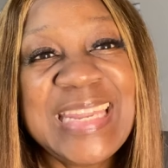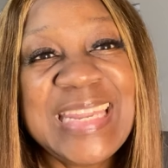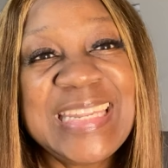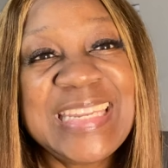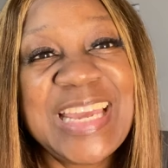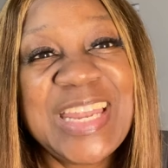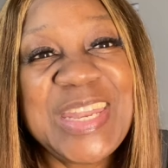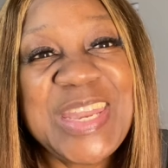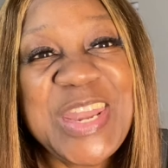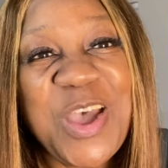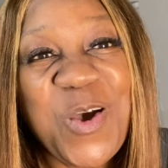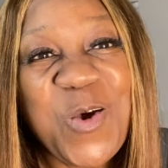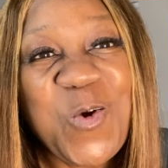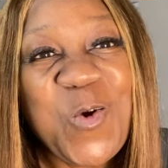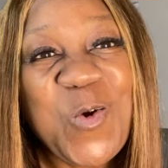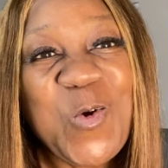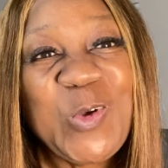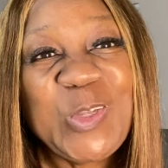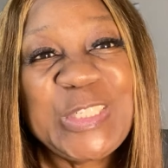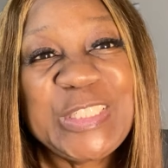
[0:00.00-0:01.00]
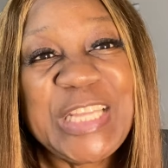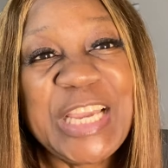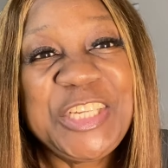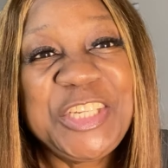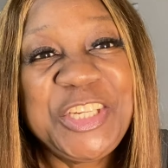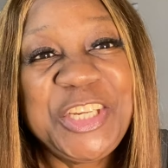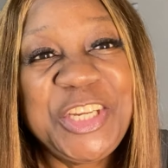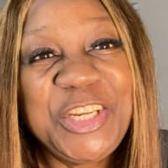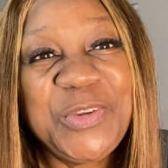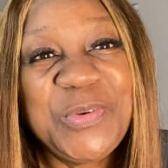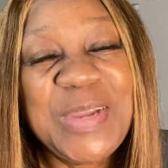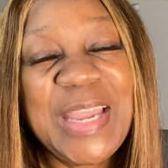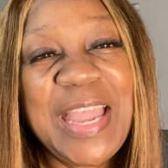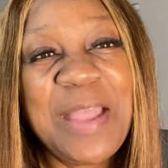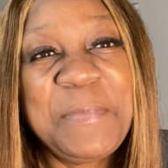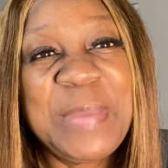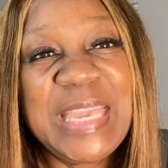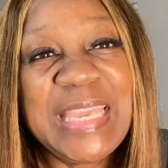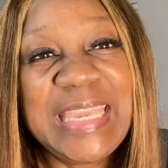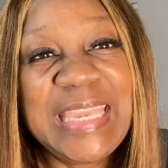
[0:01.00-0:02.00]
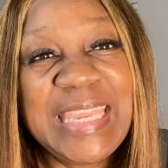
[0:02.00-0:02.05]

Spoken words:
The no's that you have been